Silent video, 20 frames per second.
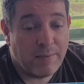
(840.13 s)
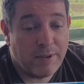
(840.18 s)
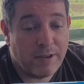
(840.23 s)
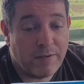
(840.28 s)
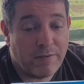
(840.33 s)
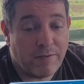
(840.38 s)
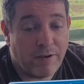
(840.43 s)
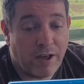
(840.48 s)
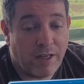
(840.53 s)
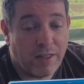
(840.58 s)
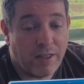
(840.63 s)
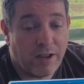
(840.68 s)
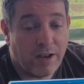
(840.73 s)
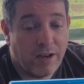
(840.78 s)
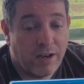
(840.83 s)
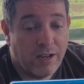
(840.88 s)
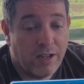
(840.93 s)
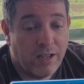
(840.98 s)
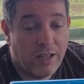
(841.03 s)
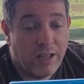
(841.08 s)
of the Father.
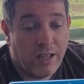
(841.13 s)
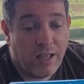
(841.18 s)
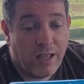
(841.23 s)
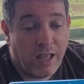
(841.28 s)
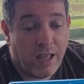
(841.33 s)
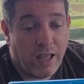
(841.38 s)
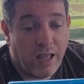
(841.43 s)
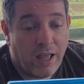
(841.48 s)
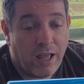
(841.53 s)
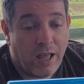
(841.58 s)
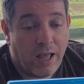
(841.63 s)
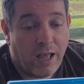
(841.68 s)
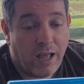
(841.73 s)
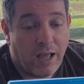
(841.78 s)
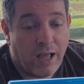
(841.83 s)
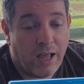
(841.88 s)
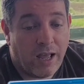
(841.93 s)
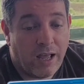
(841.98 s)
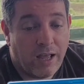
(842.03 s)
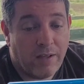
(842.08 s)

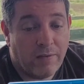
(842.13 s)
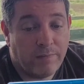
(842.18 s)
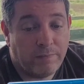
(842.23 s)
A